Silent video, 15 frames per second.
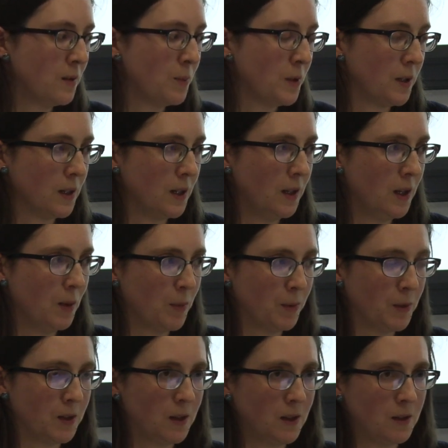particularly in the
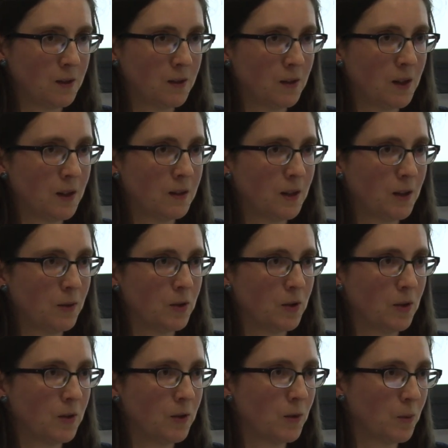implementation science
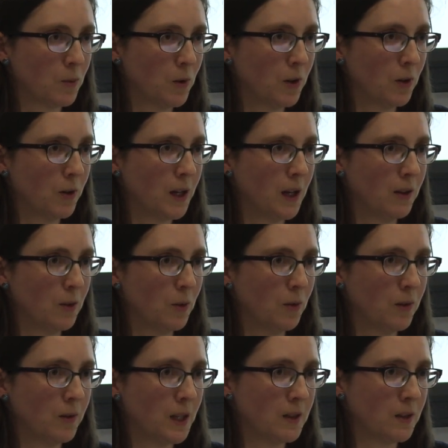literature, so it's worth looking at those
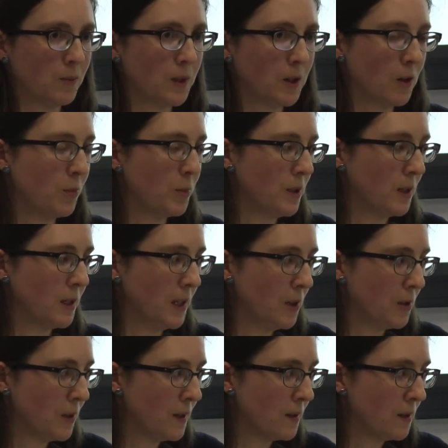if that's something you're particularly
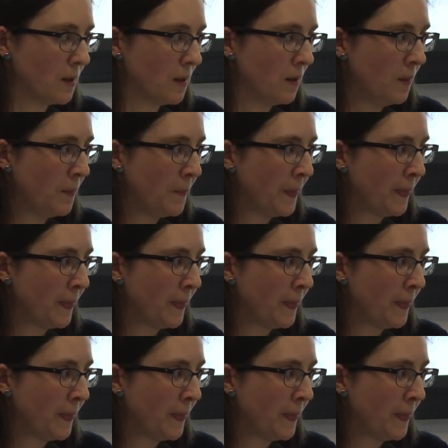interested in.